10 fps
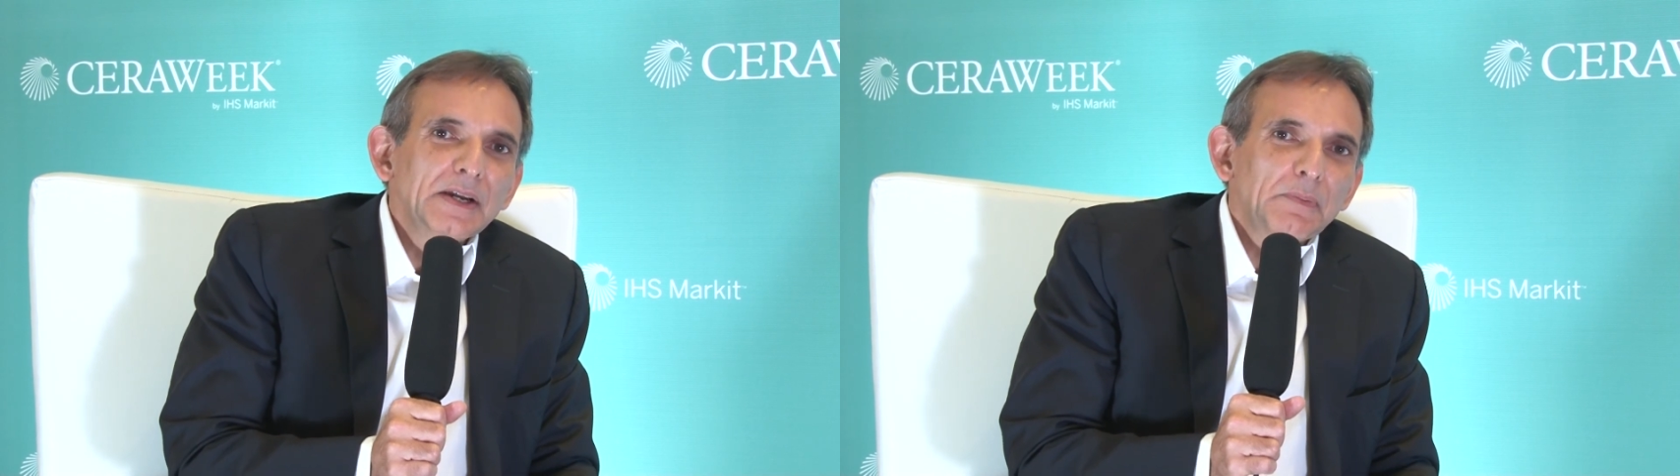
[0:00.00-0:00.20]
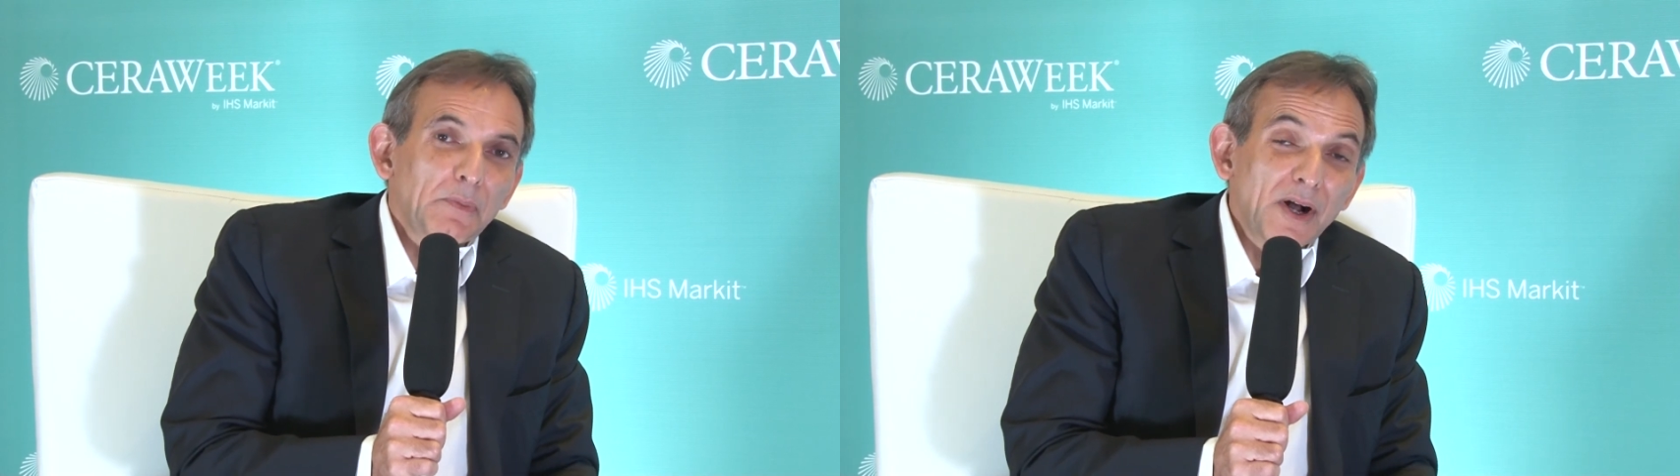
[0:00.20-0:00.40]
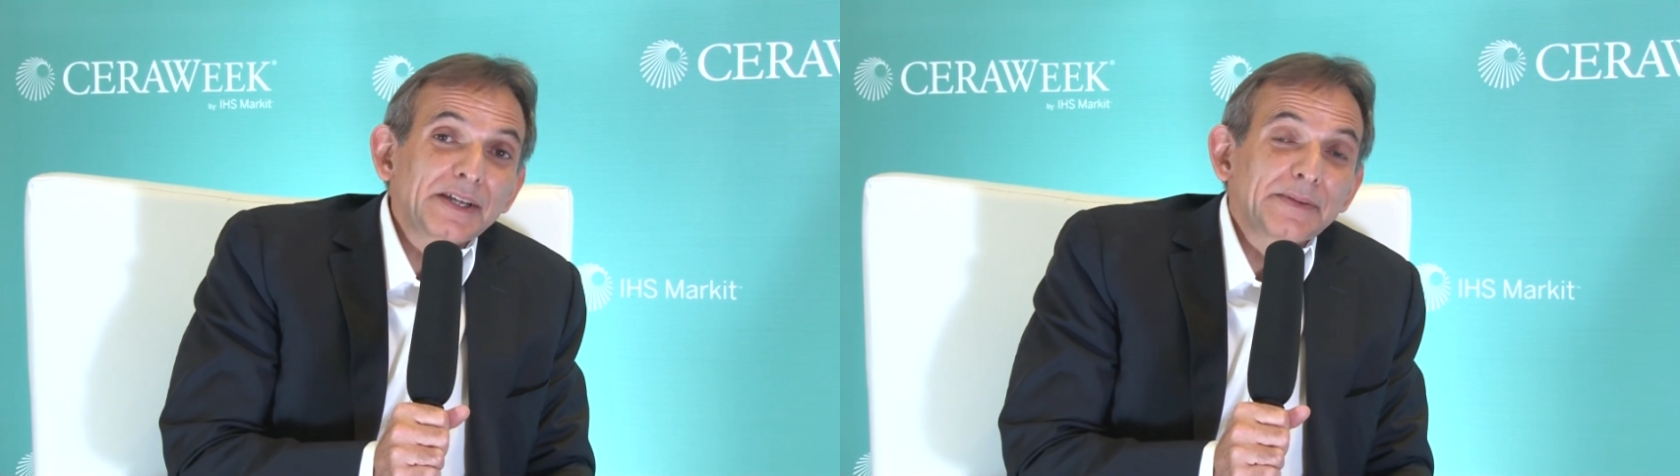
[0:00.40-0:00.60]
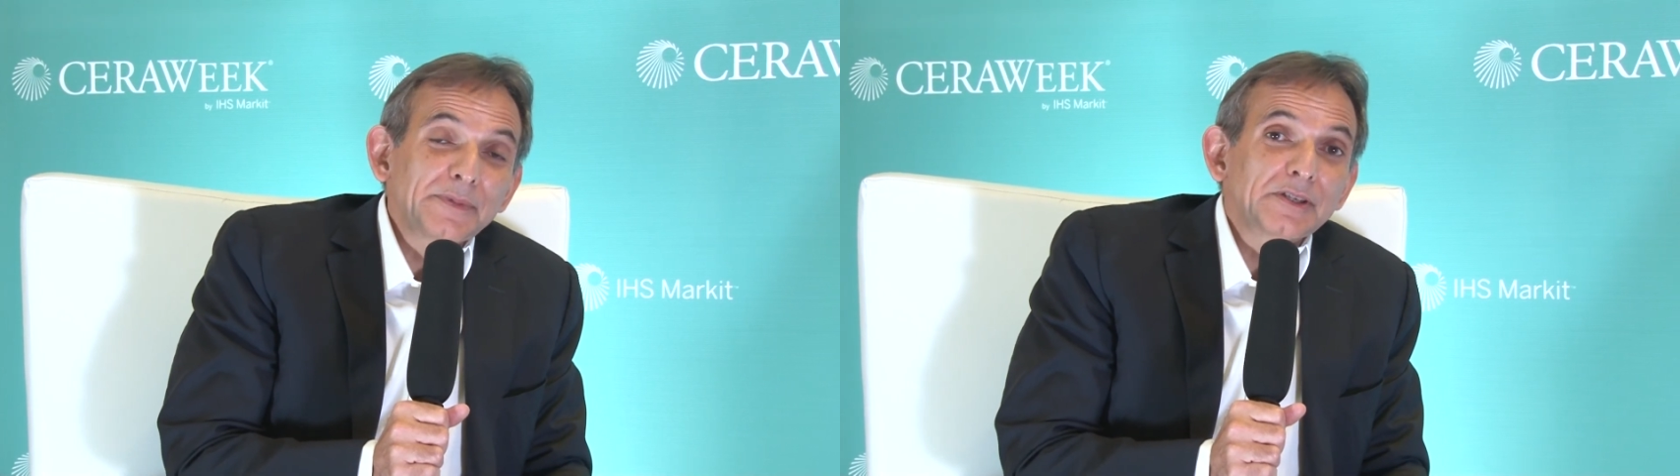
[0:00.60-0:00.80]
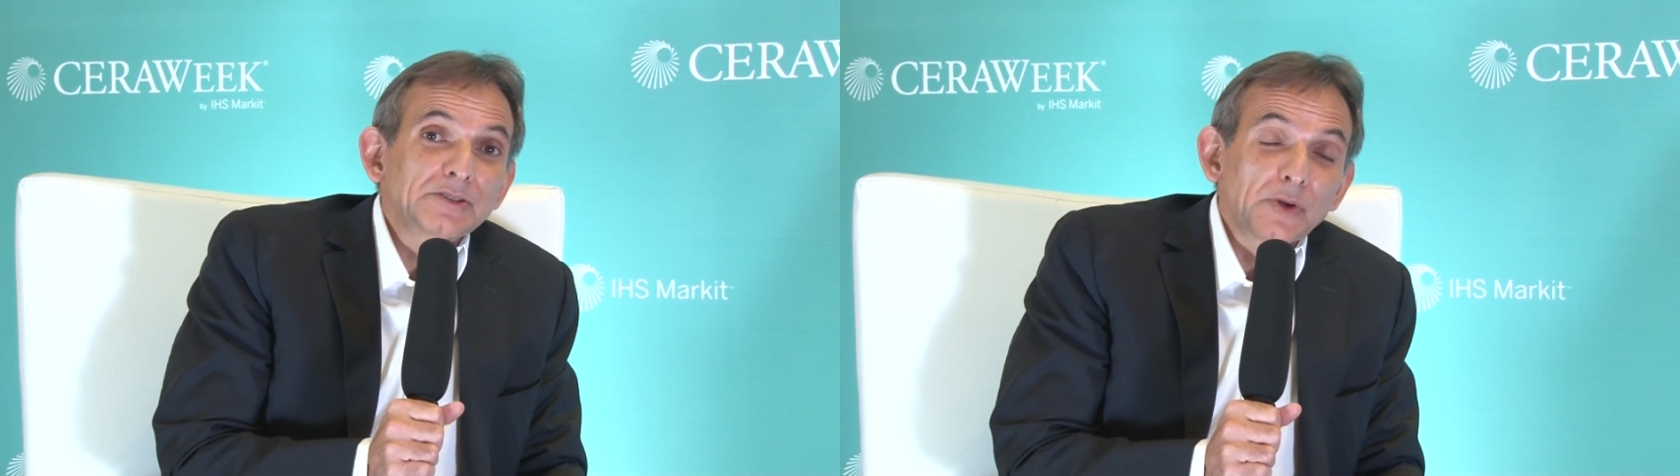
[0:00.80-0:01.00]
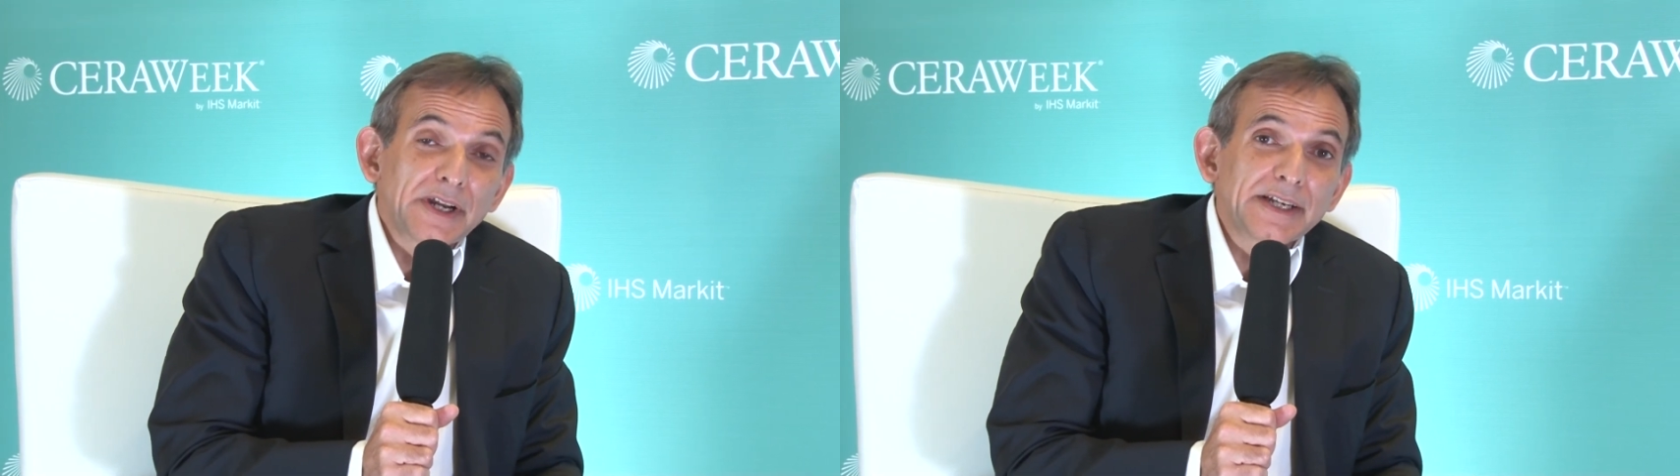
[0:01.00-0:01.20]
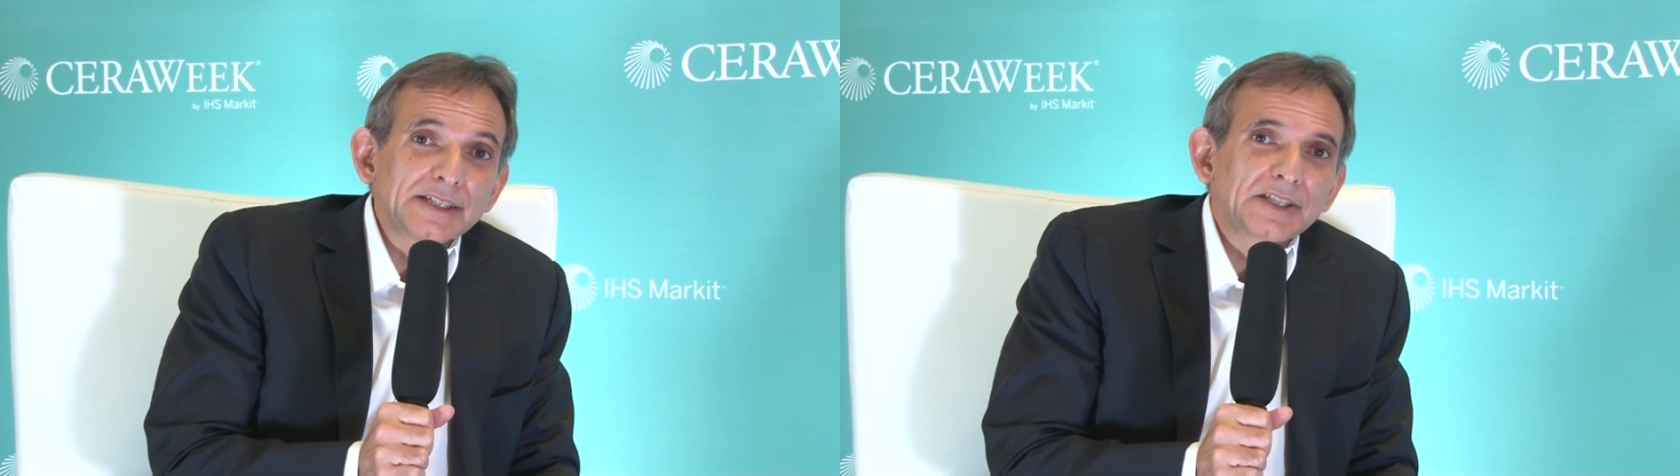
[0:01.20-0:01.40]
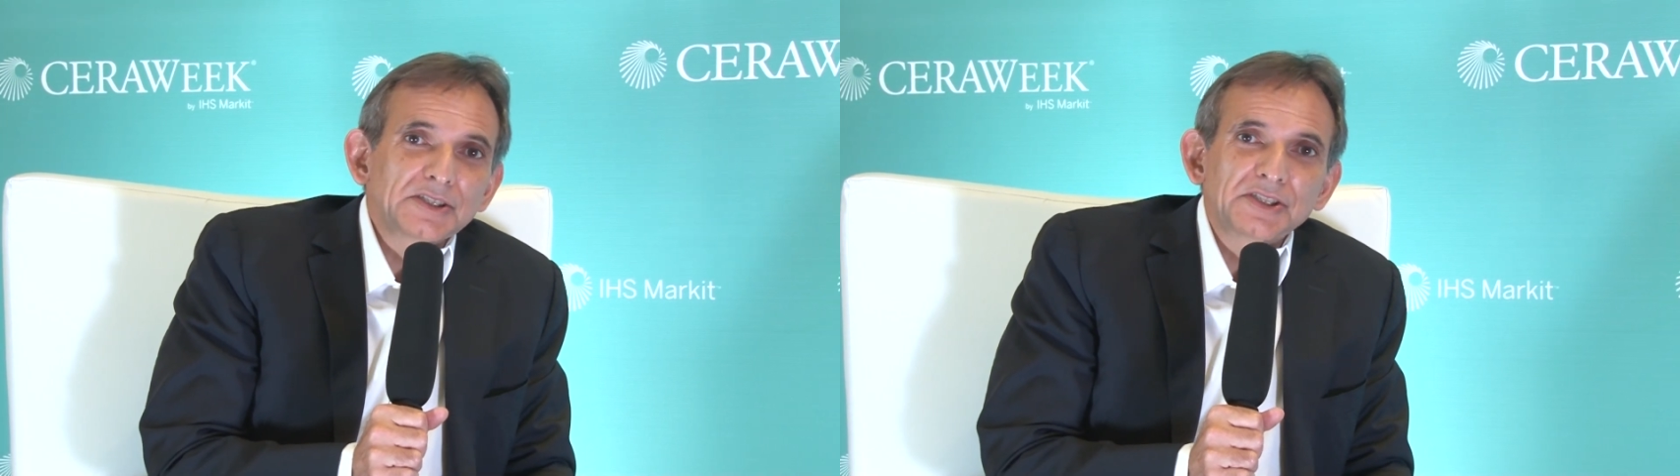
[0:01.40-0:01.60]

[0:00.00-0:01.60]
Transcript: We welcome you to join us at